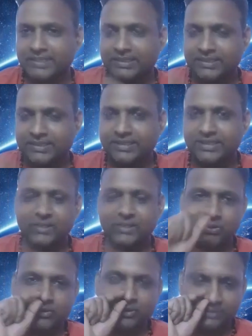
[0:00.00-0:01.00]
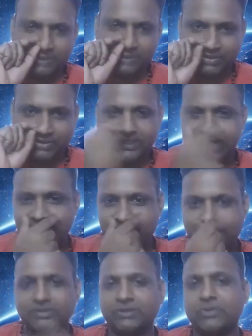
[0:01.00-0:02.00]
6th house Taurus is
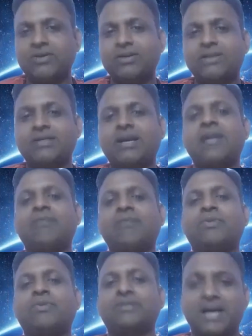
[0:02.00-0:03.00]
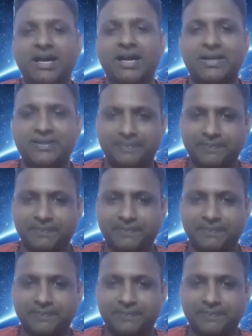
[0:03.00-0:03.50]
7th to Kala Purusha.